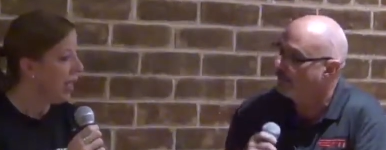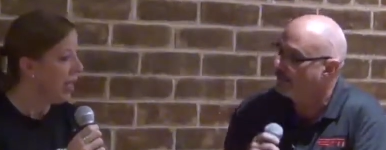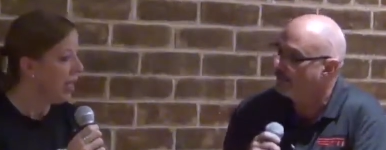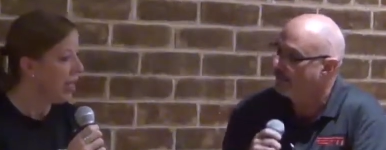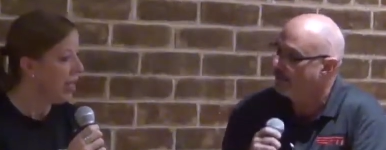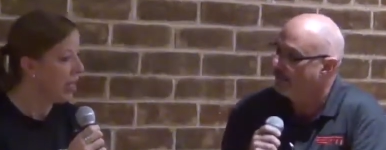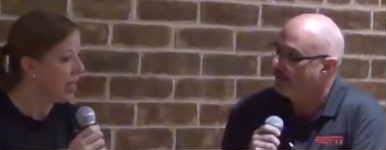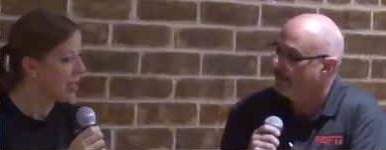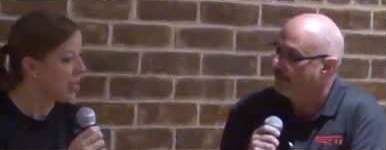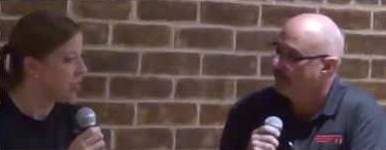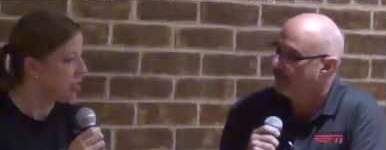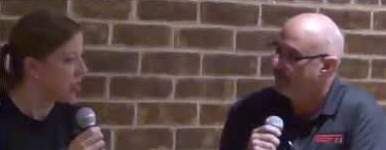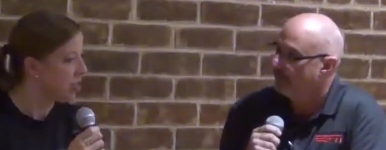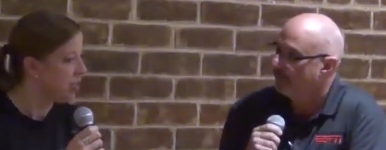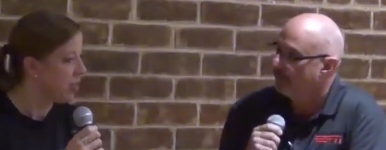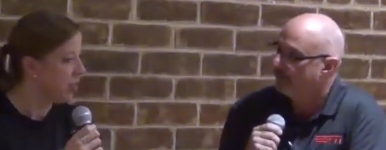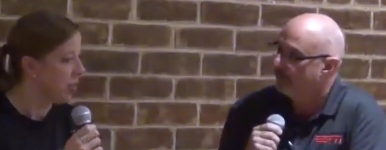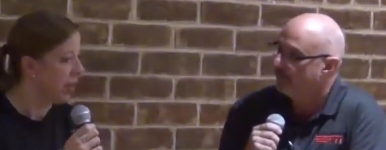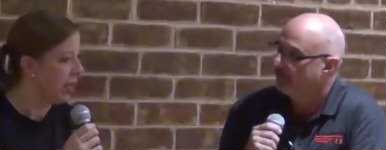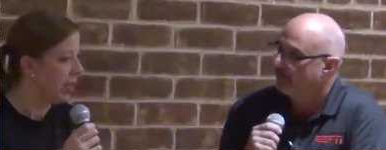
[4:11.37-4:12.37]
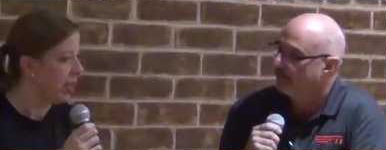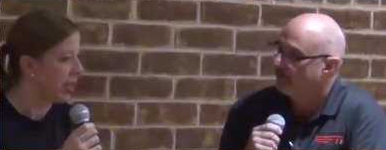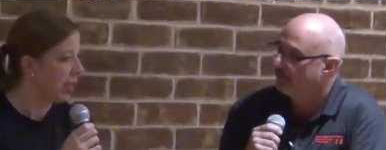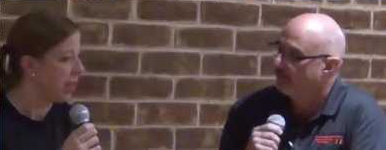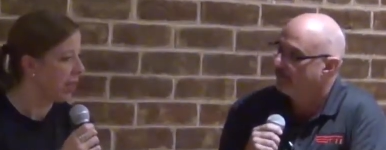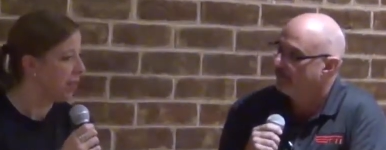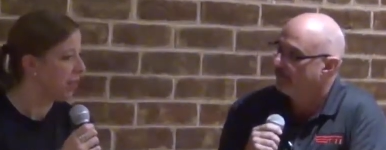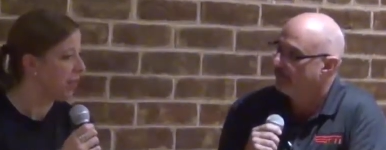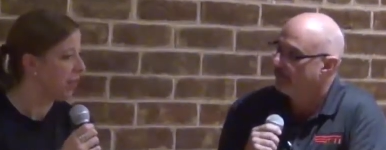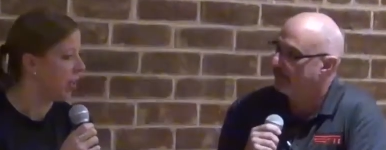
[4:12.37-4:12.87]
Speaker 1: It is just the way
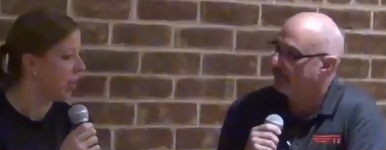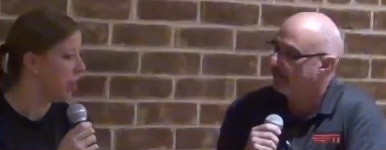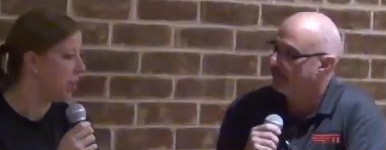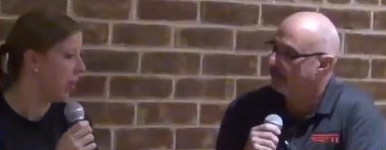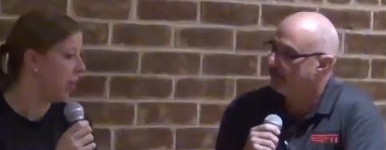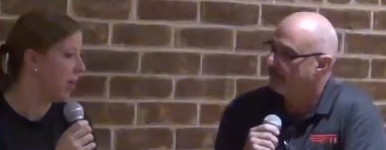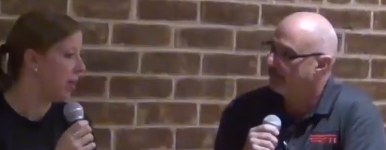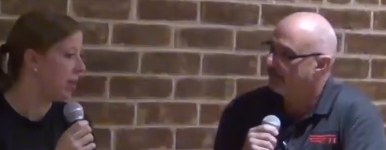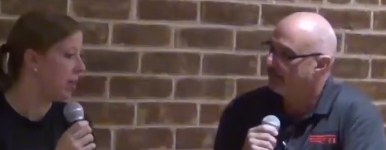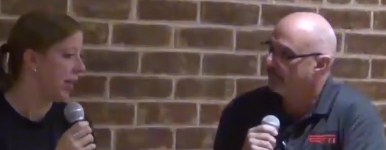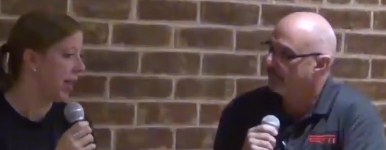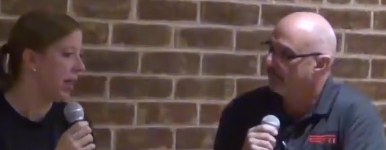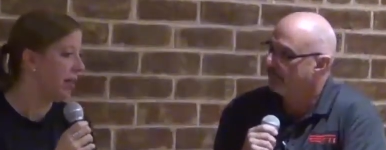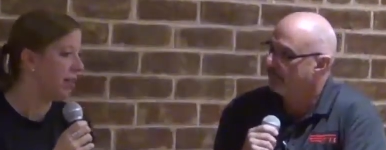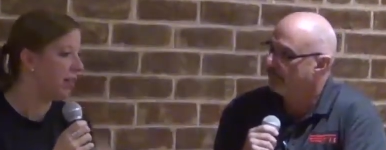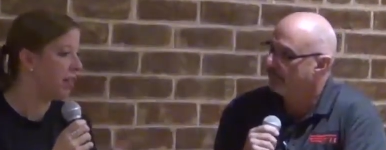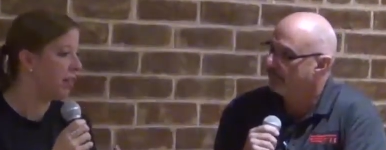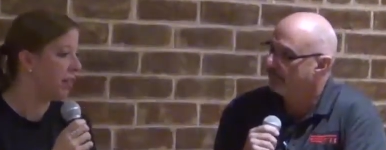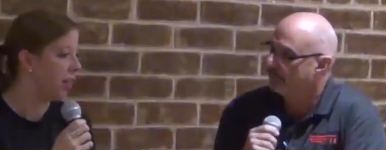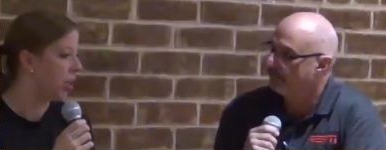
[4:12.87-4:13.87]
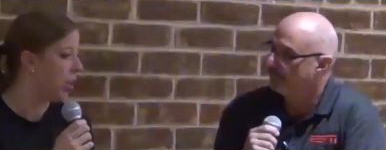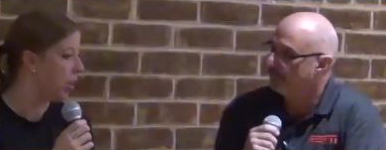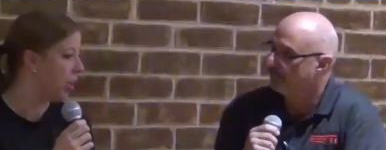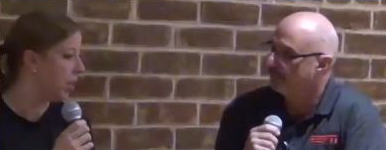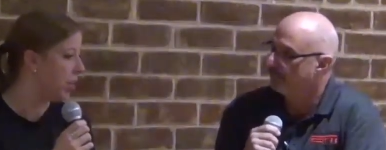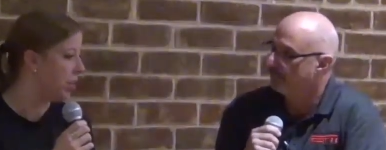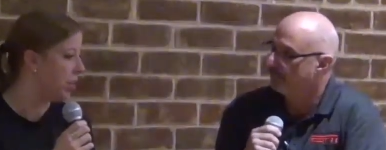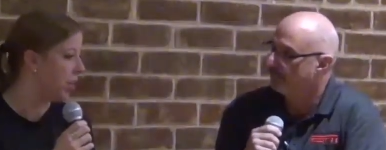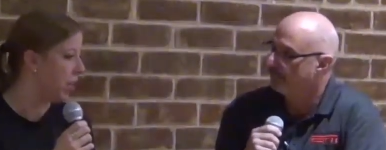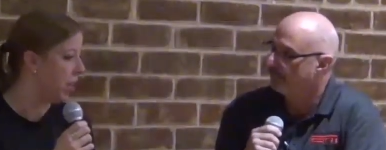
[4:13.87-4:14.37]
that club volleyball has kind of
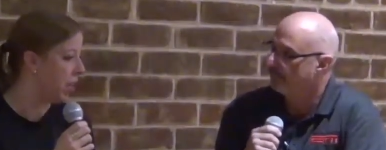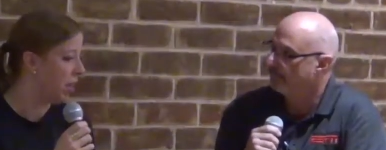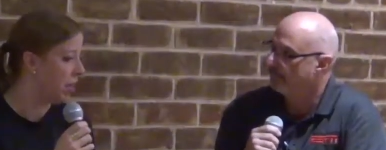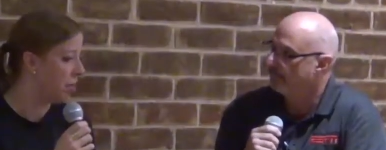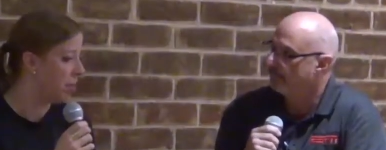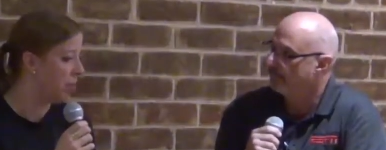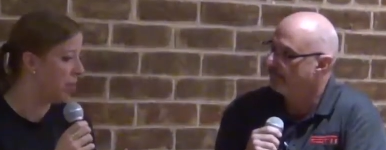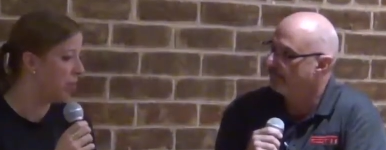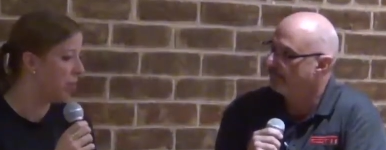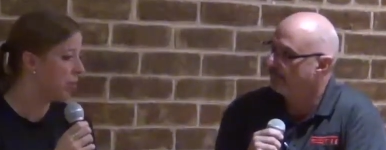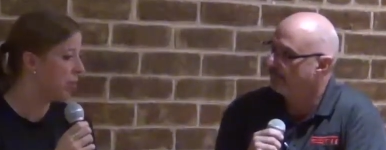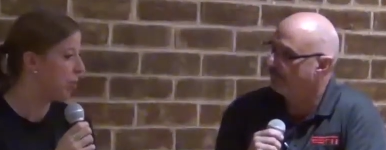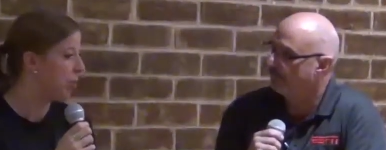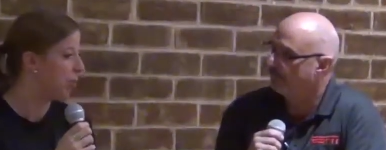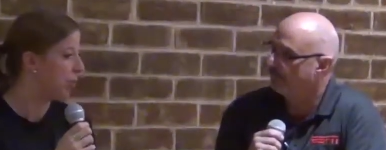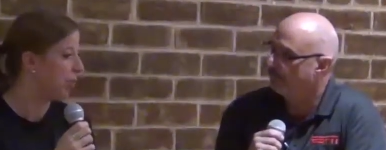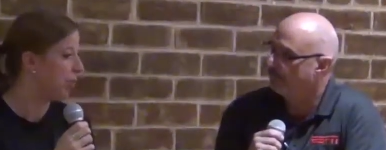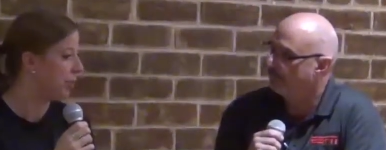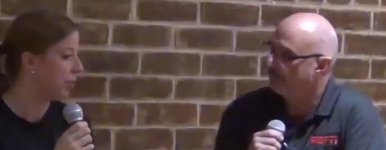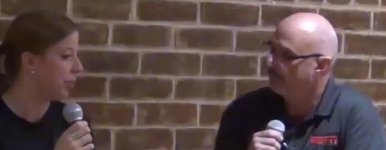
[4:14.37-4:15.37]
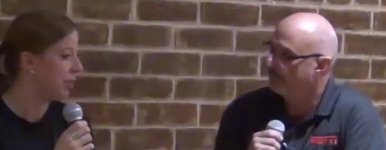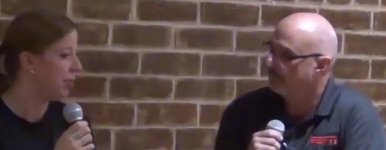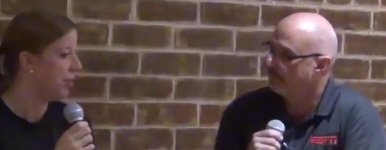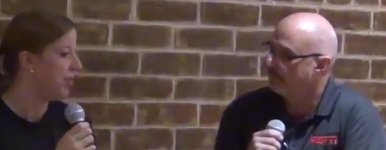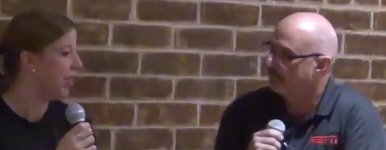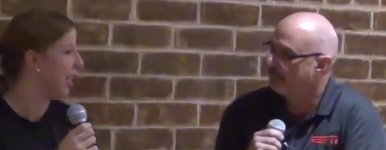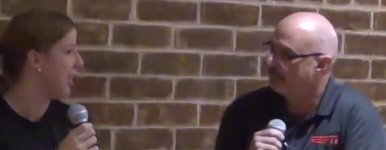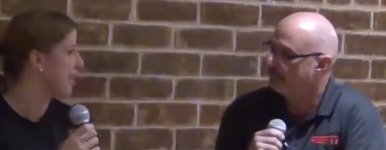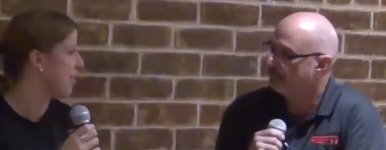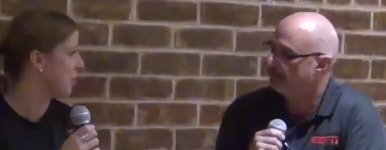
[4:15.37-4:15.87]
evolved. Uh, people don't really
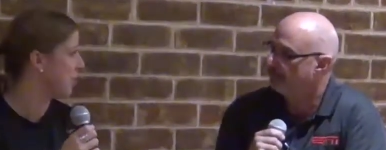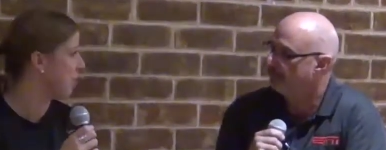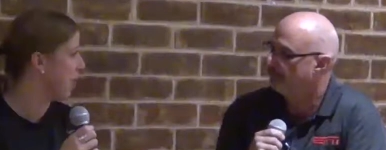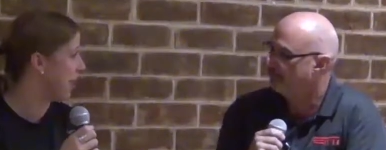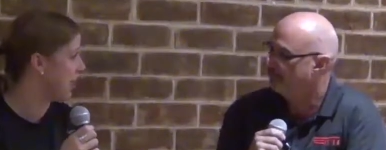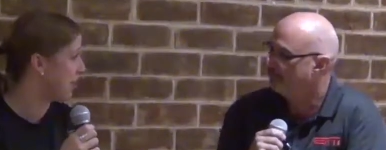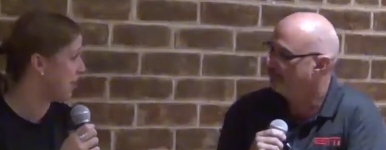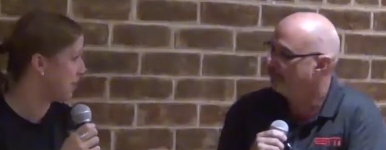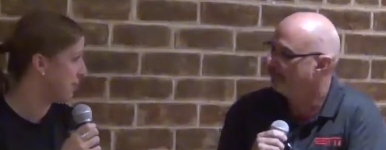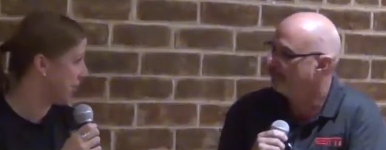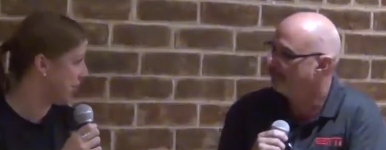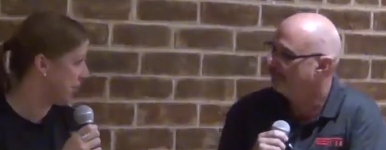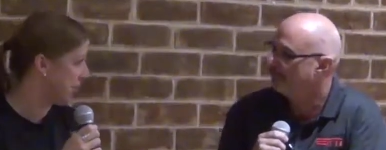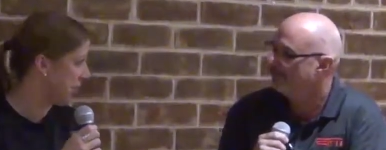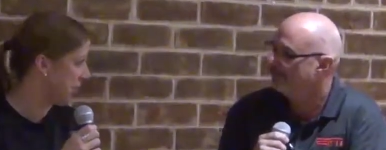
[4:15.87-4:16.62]
recruit at high school matches much